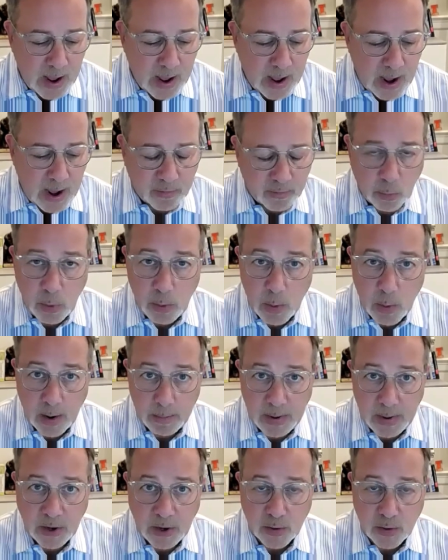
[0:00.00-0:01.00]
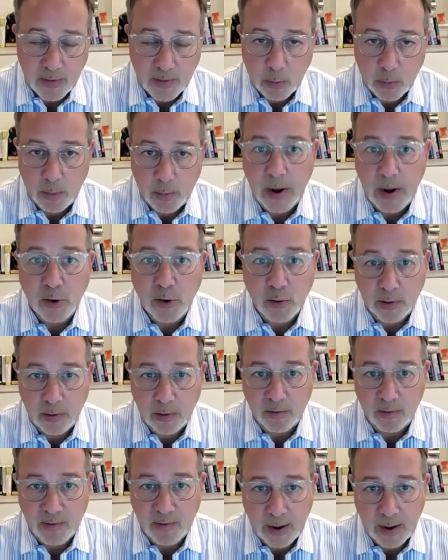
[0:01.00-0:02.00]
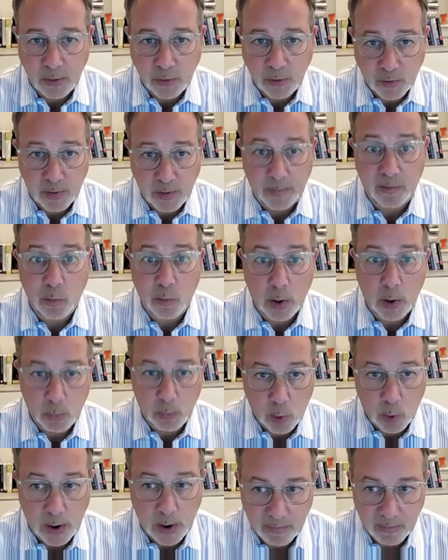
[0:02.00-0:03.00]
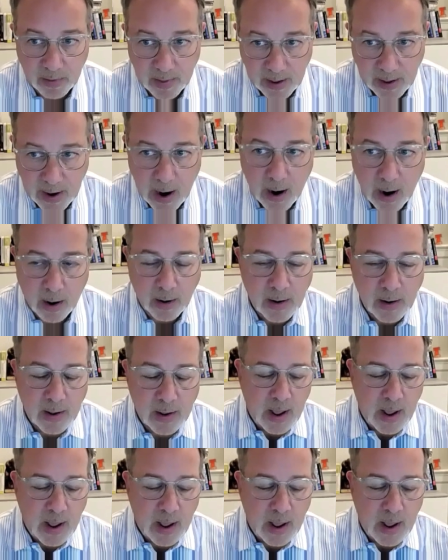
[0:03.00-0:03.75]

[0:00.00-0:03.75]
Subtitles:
And so we want to make sure that we're measuring those value streams, whatever they are.